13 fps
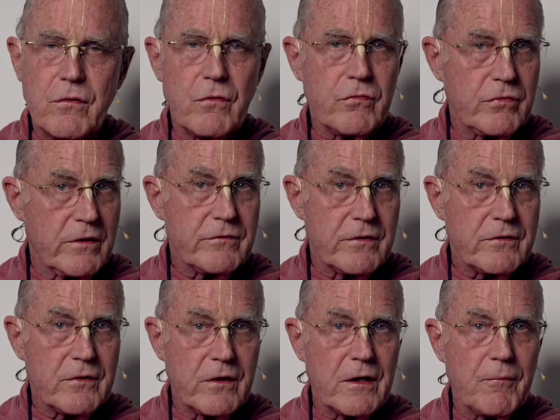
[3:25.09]
to Sri
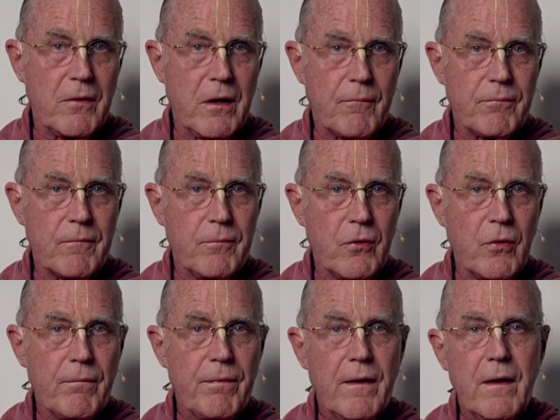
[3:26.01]
Chaitanya Mahaprabhu,